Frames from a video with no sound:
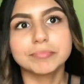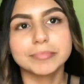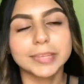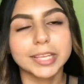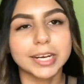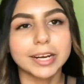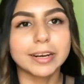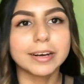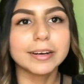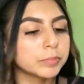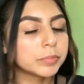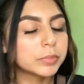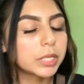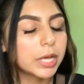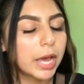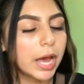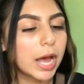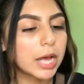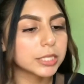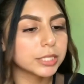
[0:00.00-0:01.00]
You know, they
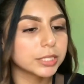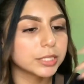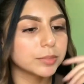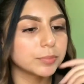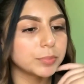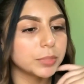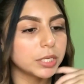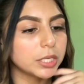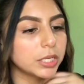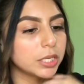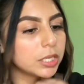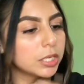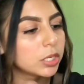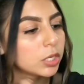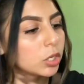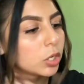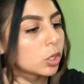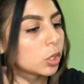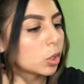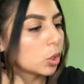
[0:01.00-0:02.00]
asked me
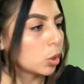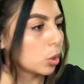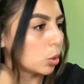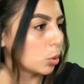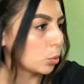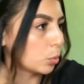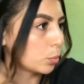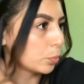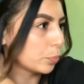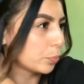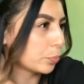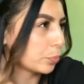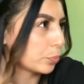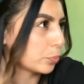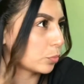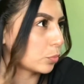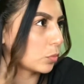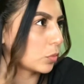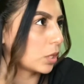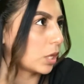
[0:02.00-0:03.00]

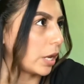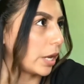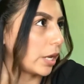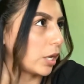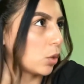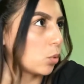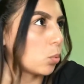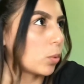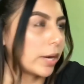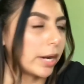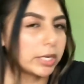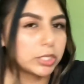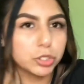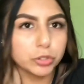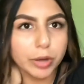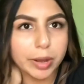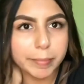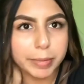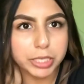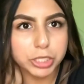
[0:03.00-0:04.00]
like what I
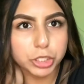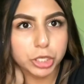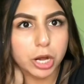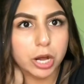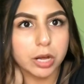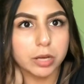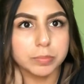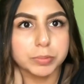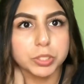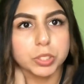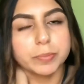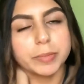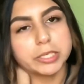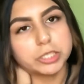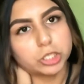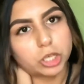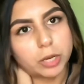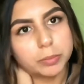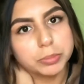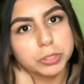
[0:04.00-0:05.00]
do at my job, so my
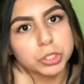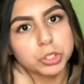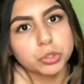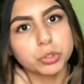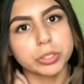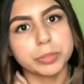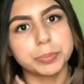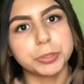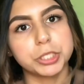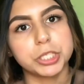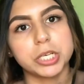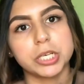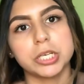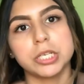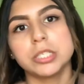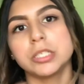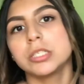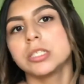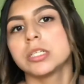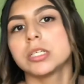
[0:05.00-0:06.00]
job
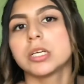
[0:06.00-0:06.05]
description,